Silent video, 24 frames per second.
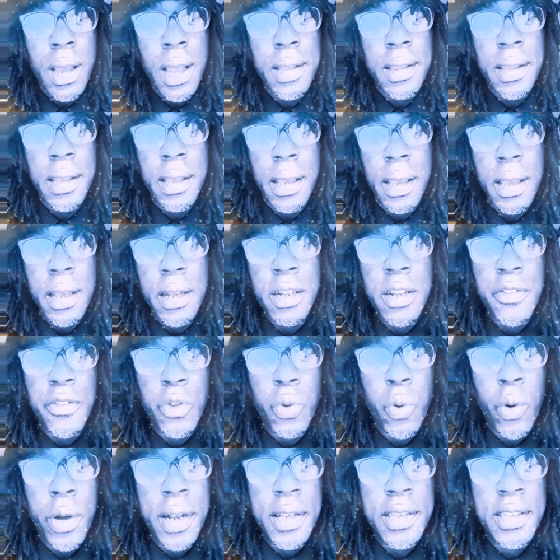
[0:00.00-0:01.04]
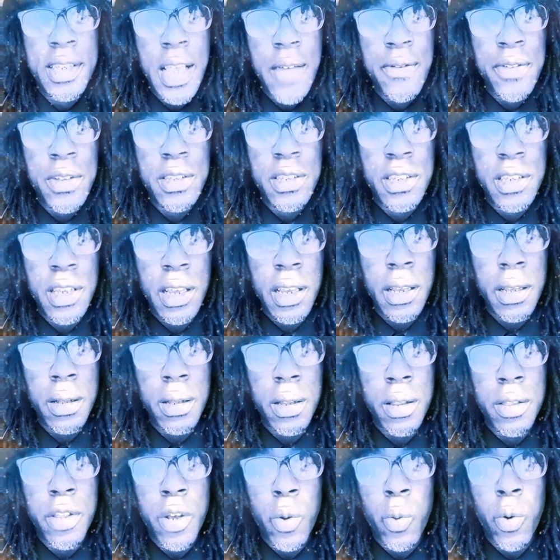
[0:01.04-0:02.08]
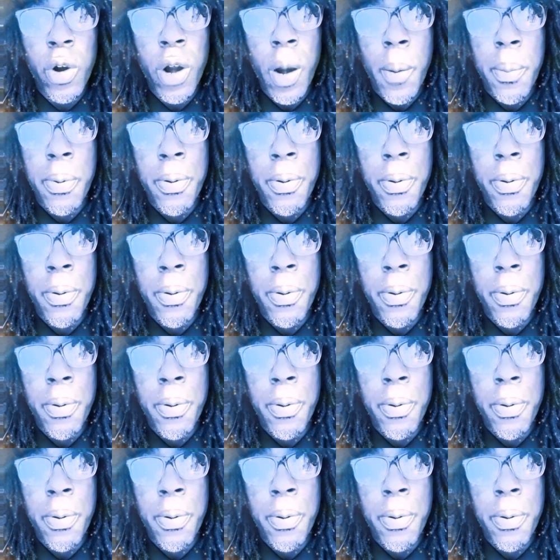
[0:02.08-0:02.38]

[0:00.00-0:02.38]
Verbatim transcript: At the end of 2017, there were